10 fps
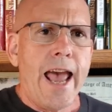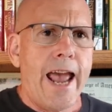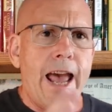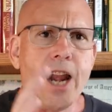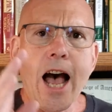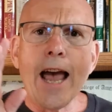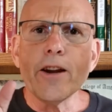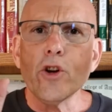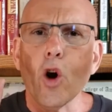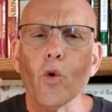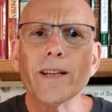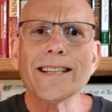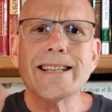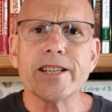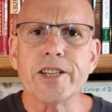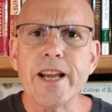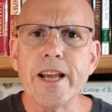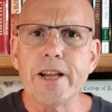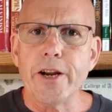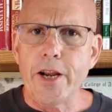and I don't
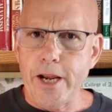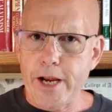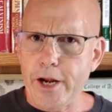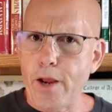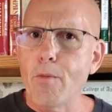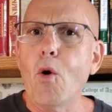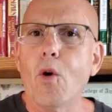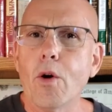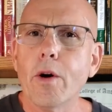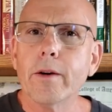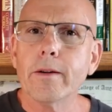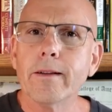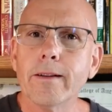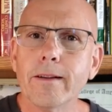sin anymore.